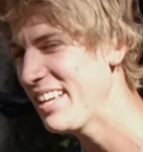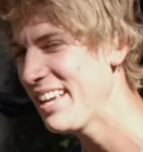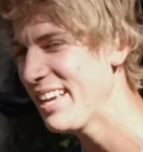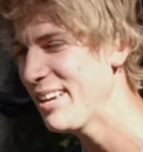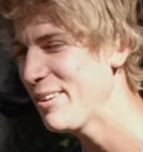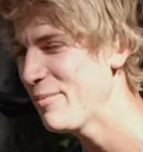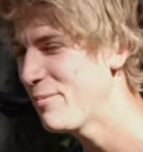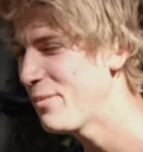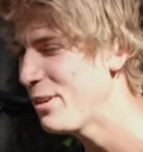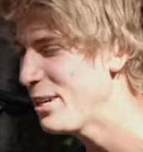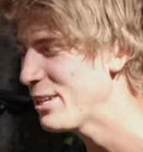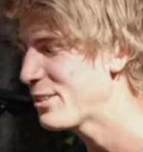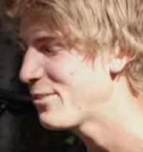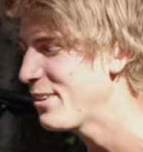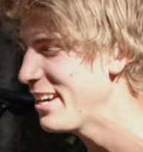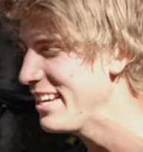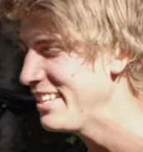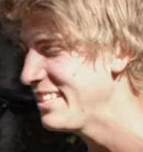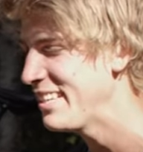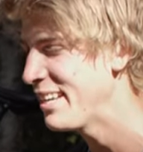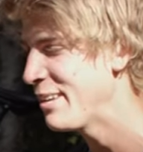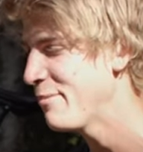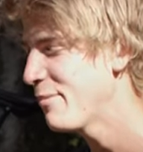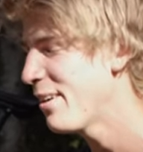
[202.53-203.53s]
uh, pretty
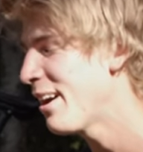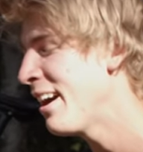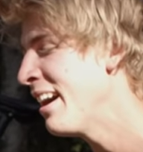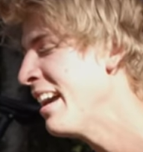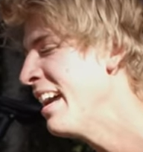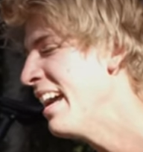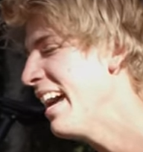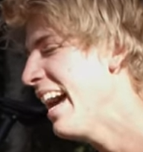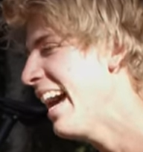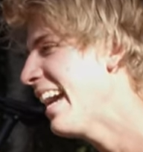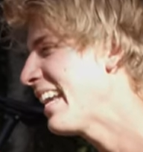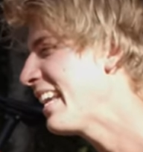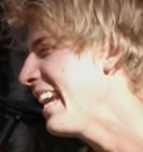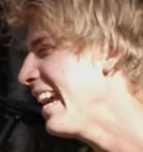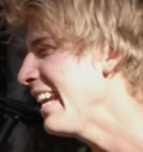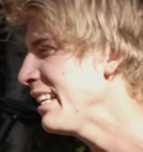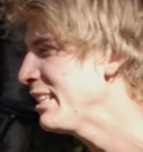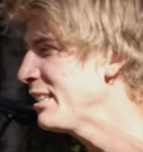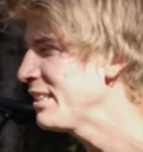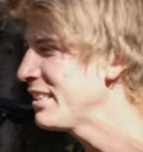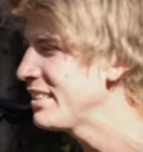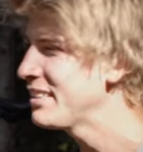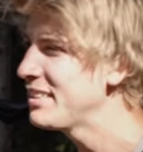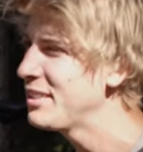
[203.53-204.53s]
crazy, but I
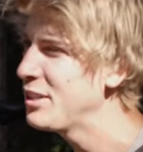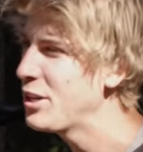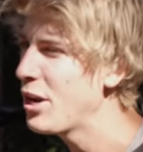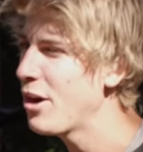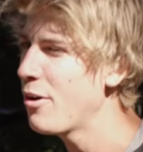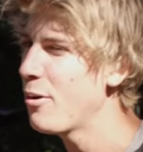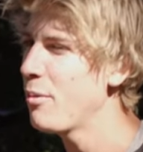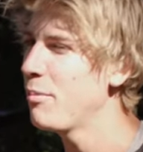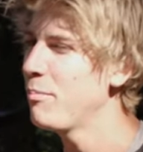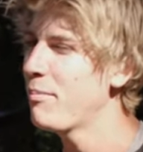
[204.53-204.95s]
guess, you know,